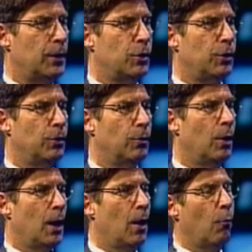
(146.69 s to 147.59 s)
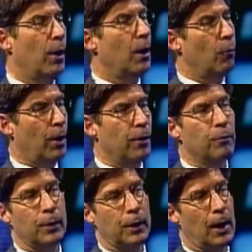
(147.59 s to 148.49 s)
to where it was
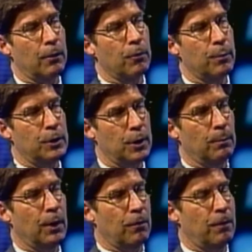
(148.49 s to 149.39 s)
when Congressman Shimkus,